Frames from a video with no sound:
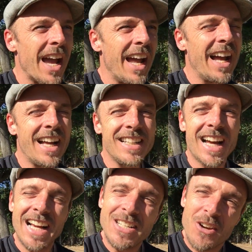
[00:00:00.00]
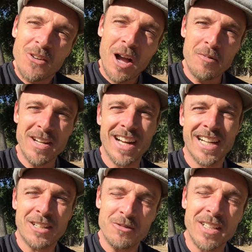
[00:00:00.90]
And I know how we
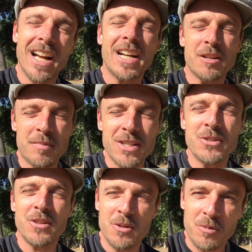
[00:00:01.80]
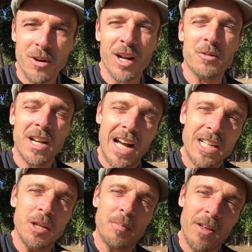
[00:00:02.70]
got here. We got here by doing the work. We got
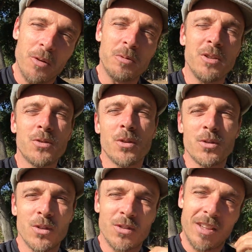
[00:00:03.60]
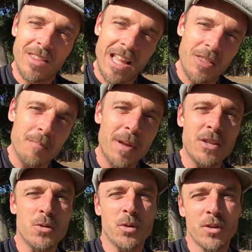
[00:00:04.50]
here by the resources and the
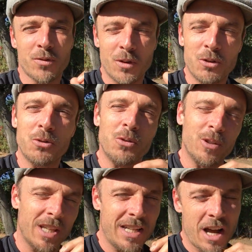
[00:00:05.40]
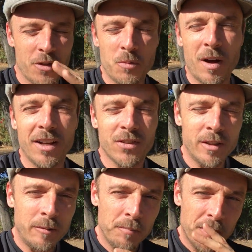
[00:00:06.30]
mentors, virtual and otherwise.
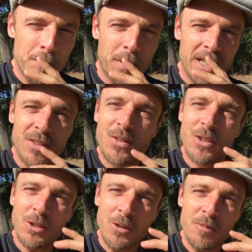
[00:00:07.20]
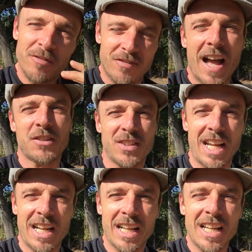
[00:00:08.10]
But it's still
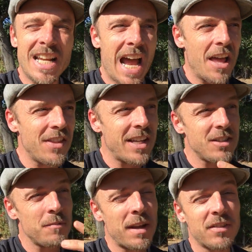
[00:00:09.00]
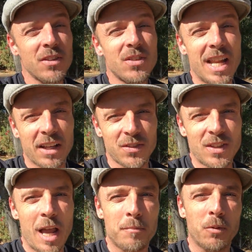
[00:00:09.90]
fascinating. And then to make this next
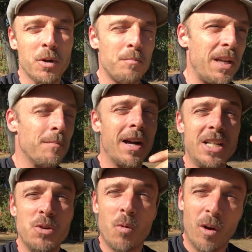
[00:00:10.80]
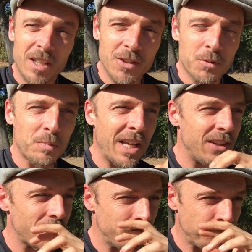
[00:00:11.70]
step, or to be in my New Orleans
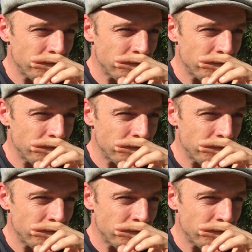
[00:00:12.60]
place